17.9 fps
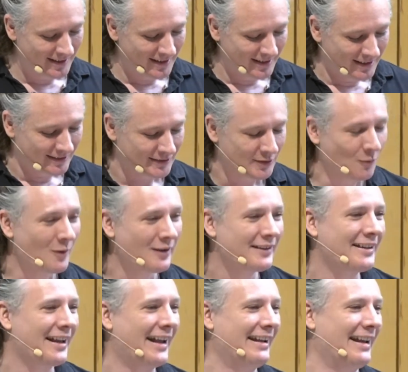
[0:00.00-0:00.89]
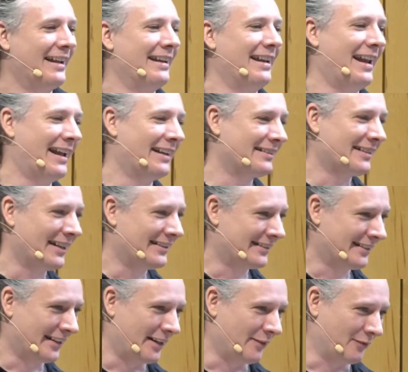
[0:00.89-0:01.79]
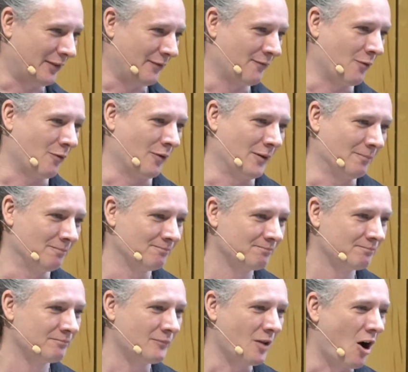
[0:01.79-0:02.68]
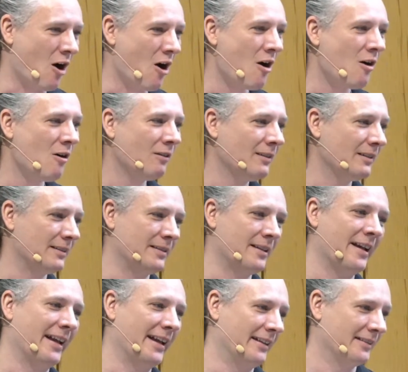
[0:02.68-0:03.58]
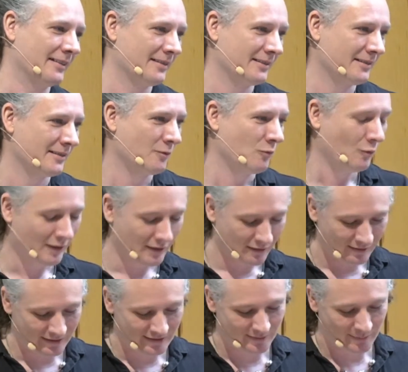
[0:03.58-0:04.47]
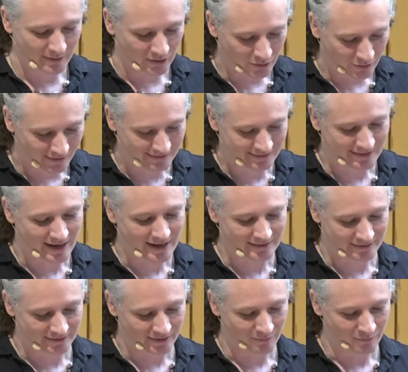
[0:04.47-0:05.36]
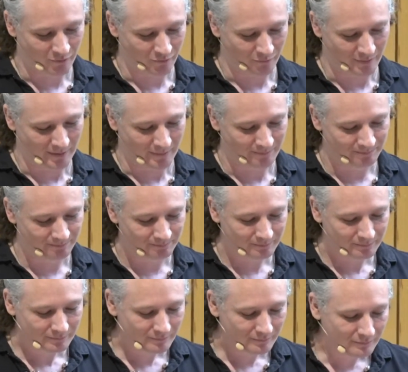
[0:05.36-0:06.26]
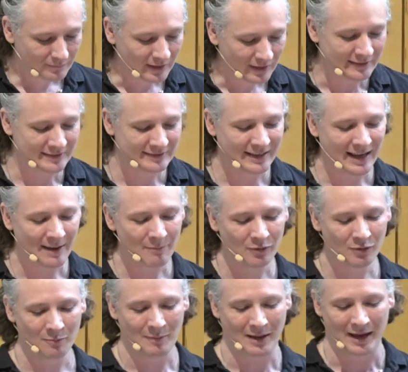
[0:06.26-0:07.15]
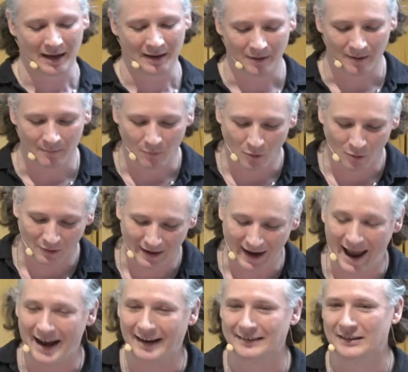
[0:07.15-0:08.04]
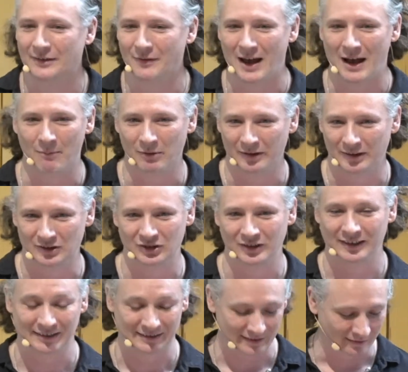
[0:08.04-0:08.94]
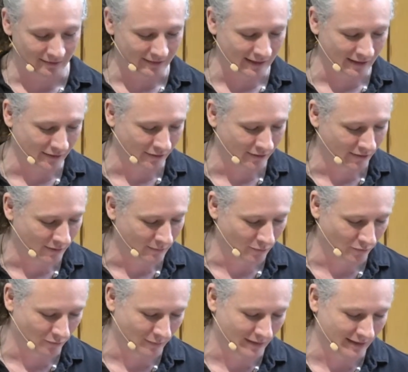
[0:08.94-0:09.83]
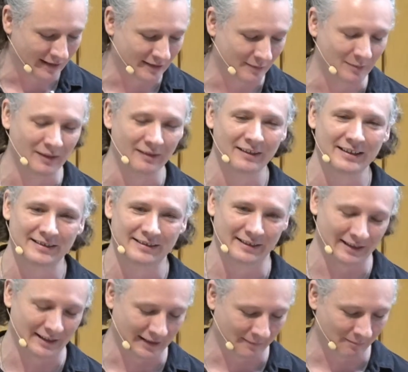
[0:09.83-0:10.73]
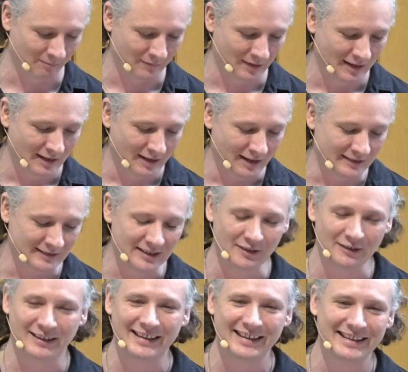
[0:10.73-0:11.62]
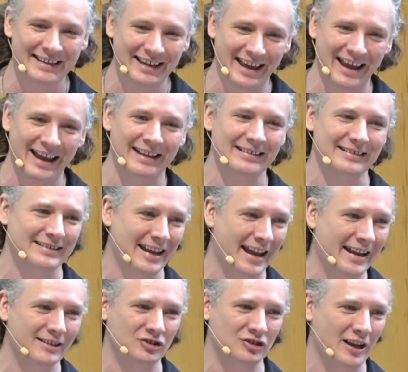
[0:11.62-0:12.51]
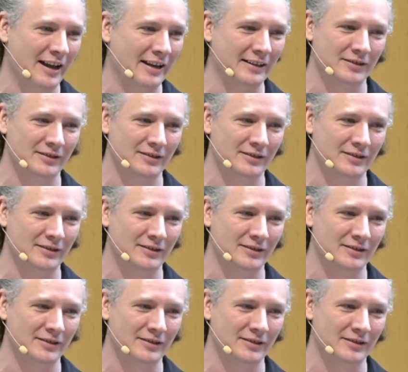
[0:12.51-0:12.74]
So one night at an anti-slavery forum, all night, Will has been criticizing the movement. And Samuel May, a more active abolitionist, a leader in the movement, has been listening until he can't take Channing's